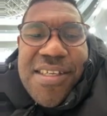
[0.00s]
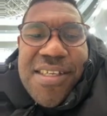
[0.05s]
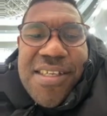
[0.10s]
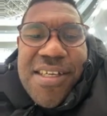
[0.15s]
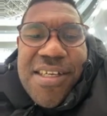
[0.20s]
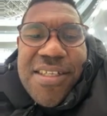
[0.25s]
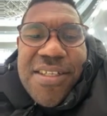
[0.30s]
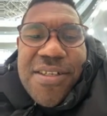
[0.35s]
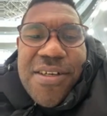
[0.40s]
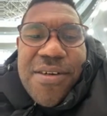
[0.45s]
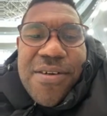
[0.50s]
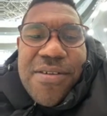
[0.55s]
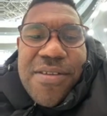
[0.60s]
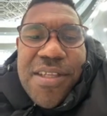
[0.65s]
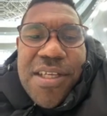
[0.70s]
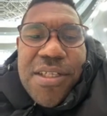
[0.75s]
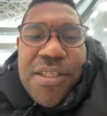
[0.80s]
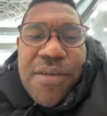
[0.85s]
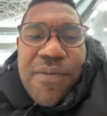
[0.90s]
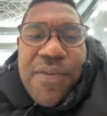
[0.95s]
So
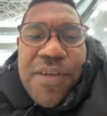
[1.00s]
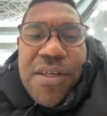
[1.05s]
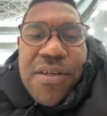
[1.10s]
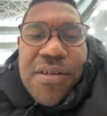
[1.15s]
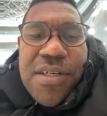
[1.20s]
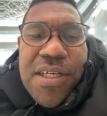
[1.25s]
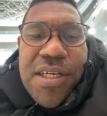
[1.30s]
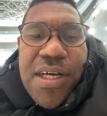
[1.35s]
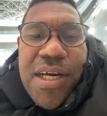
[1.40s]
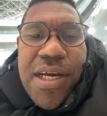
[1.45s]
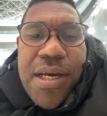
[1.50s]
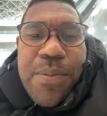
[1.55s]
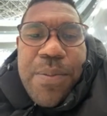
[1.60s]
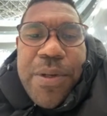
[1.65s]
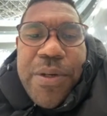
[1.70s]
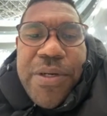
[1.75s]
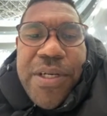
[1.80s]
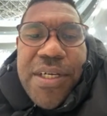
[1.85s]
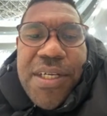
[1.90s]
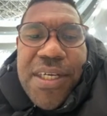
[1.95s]
there's a video that I
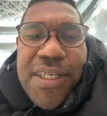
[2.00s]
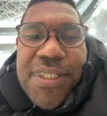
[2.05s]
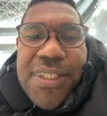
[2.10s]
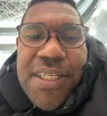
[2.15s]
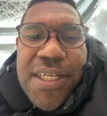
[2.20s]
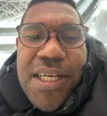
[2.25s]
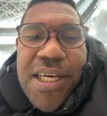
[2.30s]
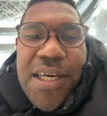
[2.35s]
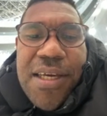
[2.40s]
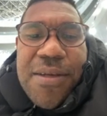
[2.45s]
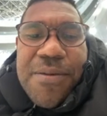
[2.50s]
uploaded yesterday.